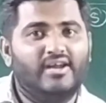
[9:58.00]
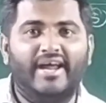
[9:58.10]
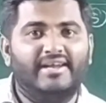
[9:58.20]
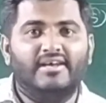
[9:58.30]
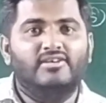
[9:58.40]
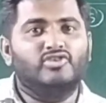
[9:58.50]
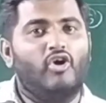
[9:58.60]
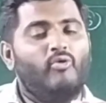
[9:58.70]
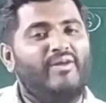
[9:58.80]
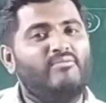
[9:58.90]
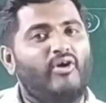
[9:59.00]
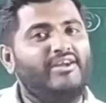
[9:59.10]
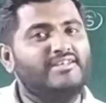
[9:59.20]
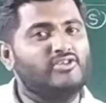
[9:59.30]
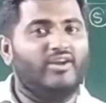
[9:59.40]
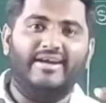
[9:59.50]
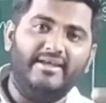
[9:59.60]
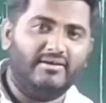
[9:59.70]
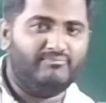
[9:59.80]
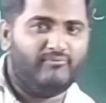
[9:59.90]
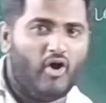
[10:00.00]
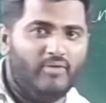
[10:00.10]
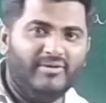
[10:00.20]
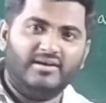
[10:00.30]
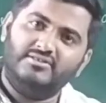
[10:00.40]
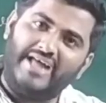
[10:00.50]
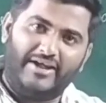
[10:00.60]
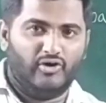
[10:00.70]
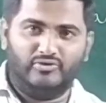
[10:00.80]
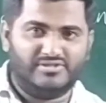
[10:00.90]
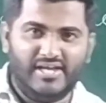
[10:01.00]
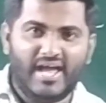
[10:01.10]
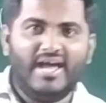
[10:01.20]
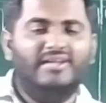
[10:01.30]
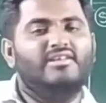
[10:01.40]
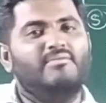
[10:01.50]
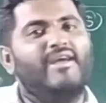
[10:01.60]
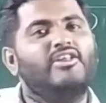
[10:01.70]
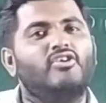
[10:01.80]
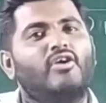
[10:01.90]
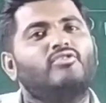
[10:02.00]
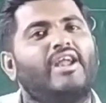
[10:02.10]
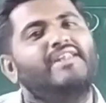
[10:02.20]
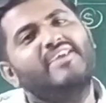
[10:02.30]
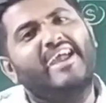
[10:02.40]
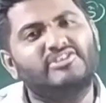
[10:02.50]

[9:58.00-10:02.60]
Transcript: right? So how many bond it is already formed, that you have to see. The remaining you have to write the